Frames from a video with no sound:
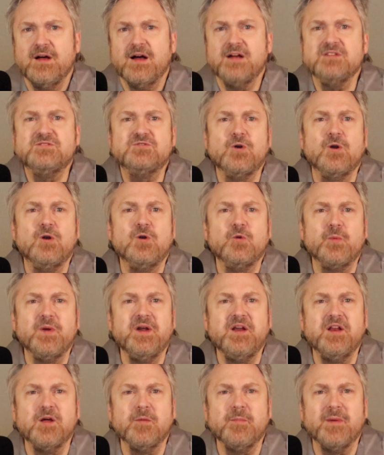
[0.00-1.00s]
I started
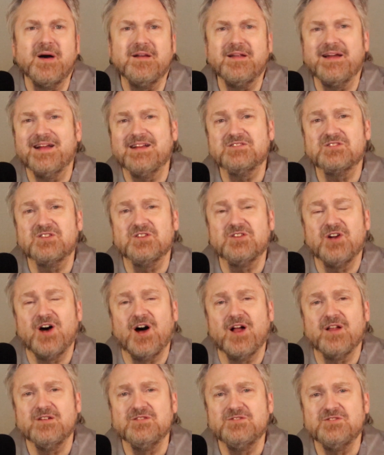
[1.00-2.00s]
reading about
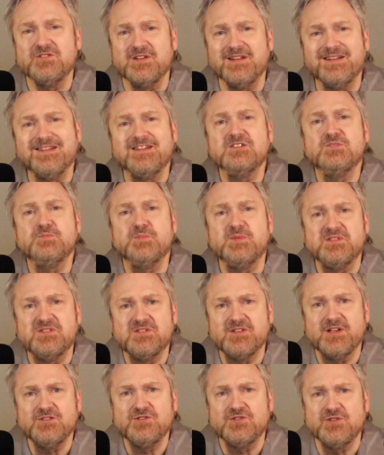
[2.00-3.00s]
eschatology and
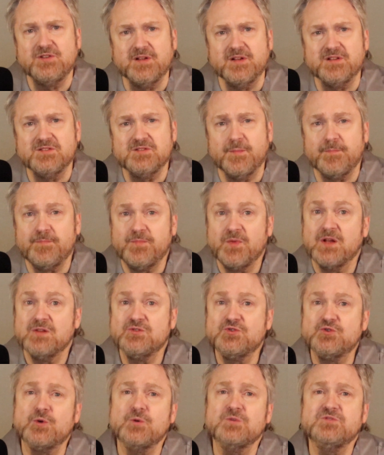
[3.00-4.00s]
dispensationalism,
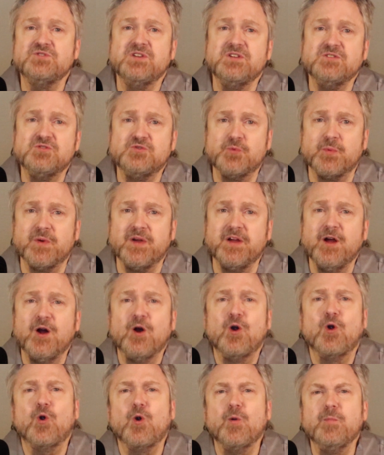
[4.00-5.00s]
church history,
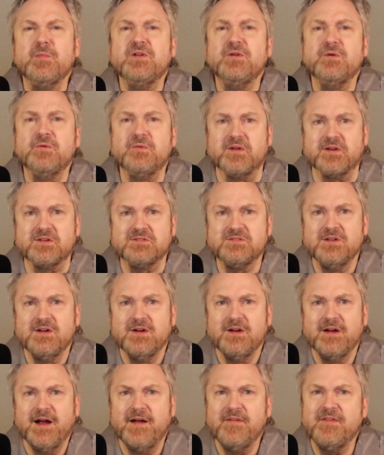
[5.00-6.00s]
hermeneutics,
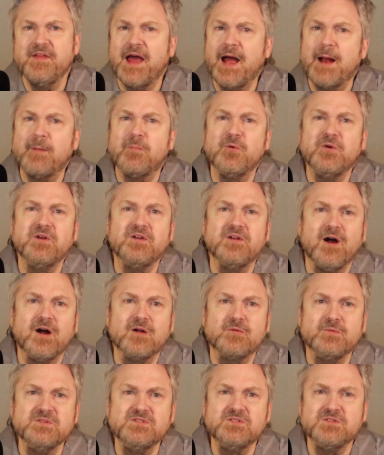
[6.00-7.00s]
and the aberrant
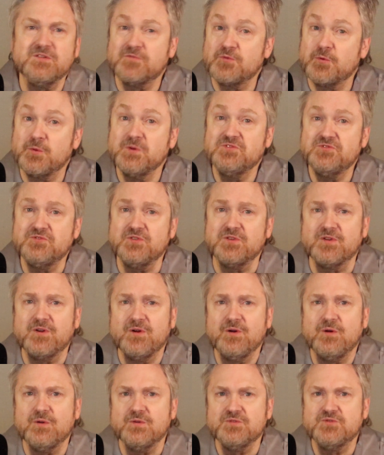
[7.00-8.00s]
doctrines of Christian
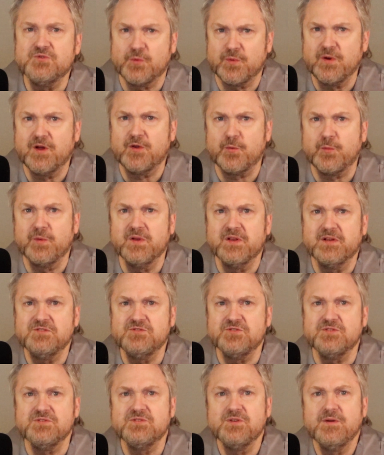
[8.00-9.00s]
cults or other
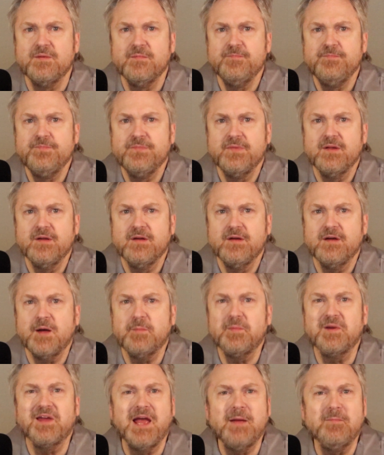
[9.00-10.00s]
religions. I
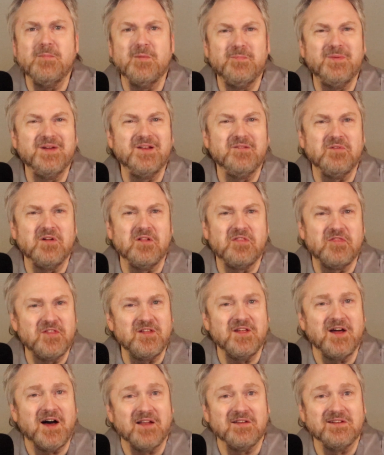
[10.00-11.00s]
became a bit of a
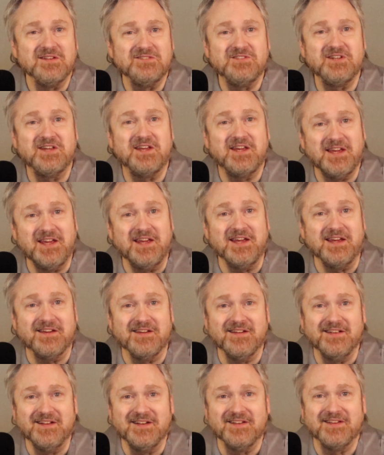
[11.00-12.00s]
theology
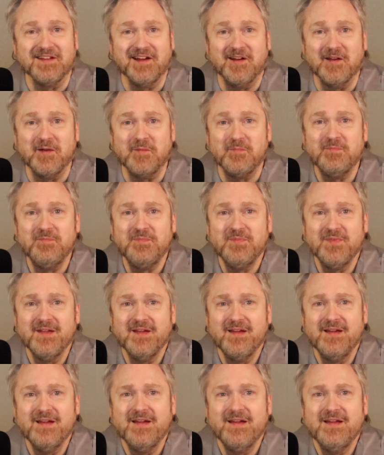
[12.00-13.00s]
geek in time.
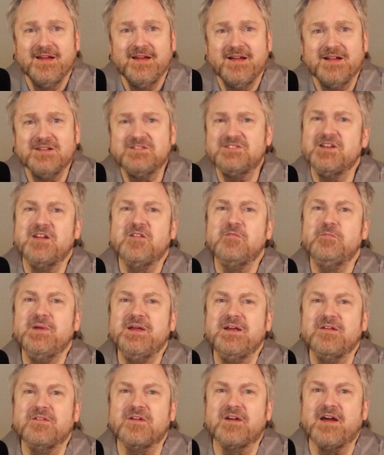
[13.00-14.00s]
Instead of
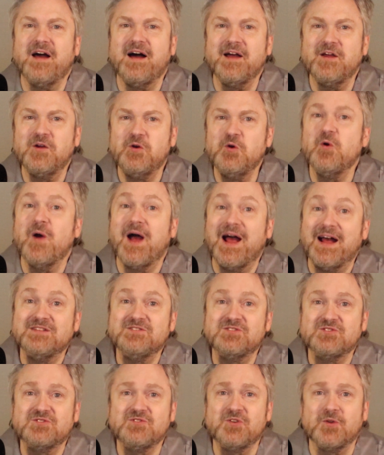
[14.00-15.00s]
being the guy who
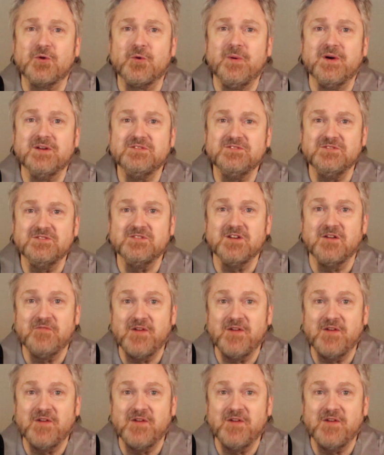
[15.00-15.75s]
asks the questions, I